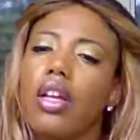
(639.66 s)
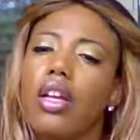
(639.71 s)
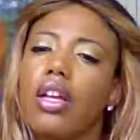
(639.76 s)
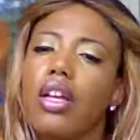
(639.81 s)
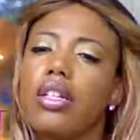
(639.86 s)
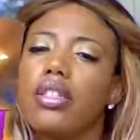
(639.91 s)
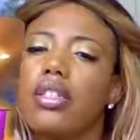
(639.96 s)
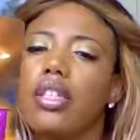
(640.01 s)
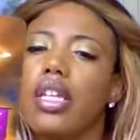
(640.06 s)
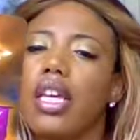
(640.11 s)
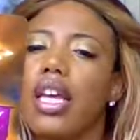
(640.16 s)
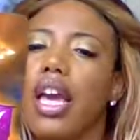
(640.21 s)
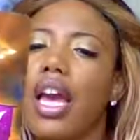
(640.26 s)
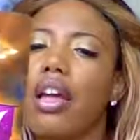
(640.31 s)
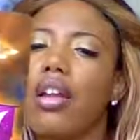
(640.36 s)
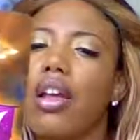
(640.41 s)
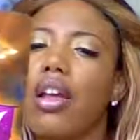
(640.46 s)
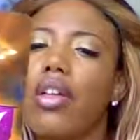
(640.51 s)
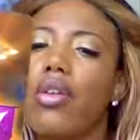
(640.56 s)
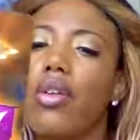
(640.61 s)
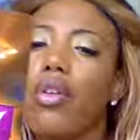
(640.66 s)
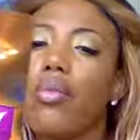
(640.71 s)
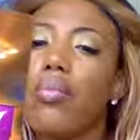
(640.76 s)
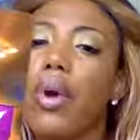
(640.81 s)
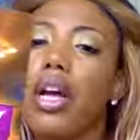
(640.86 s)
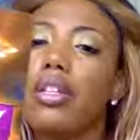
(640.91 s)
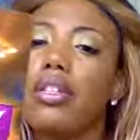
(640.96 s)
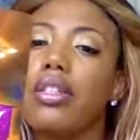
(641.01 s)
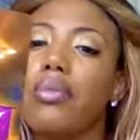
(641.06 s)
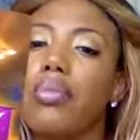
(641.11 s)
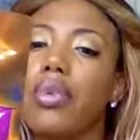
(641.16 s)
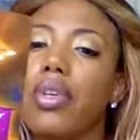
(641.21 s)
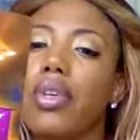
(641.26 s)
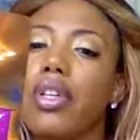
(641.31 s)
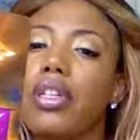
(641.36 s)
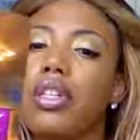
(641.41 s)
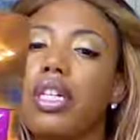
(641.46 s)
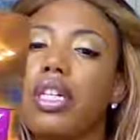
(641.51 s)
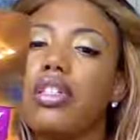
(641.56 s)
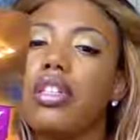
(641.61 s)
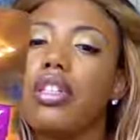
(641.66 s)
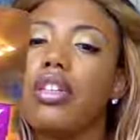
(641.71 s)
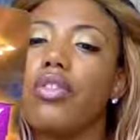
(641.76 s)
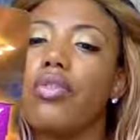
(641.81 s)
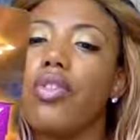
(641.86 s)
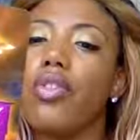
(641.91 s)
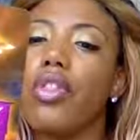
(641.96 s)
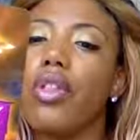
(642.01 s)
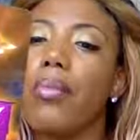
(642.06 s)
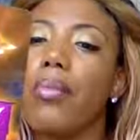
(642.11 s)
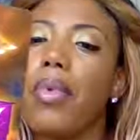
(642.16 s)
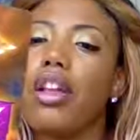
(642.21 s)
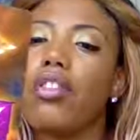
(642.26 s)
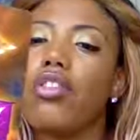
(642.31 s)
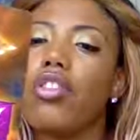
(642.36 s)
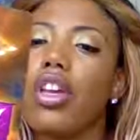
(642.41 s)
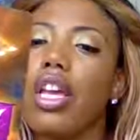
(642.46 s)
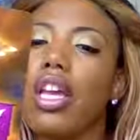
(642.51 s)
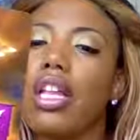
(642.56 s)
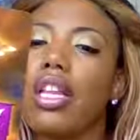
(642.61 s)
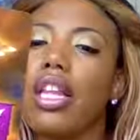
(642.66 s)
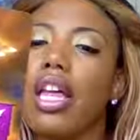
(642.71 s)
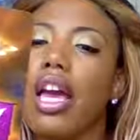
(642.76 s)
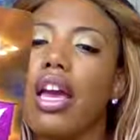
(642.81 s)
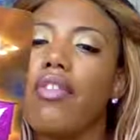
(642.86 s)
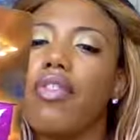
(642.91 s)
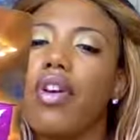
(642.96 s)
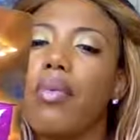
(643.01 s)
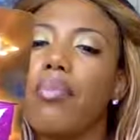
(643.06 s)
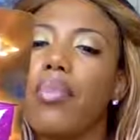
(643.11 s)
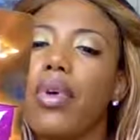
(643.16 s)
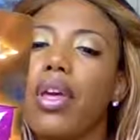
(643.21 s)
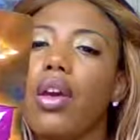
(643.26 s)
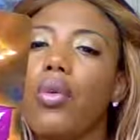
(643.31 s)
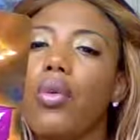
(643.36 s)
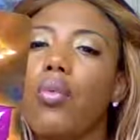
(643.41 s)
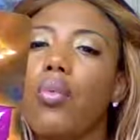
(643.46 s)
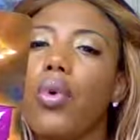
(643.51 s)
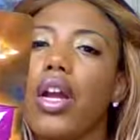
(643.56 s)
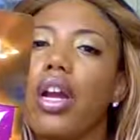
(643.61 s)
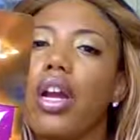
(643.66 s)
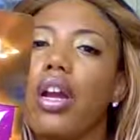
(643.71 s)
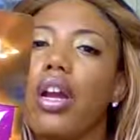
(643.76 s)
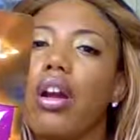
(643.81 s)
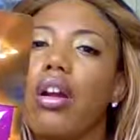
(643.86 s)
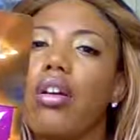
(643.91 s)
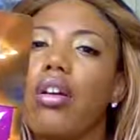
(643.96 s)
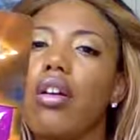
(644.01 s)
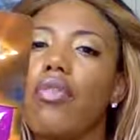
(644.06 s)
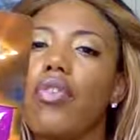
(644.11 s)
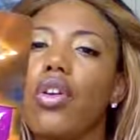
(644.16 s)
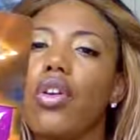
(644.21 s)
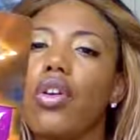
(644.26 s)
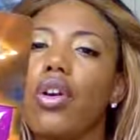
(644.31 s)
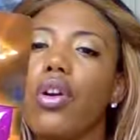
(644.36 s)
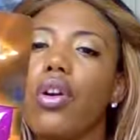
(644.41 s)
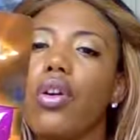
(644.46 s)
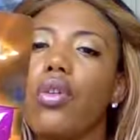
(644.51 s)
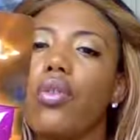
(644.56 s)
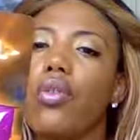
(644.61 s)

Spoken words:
Seek out other possibilities, look for the magic in life, and be aware of your own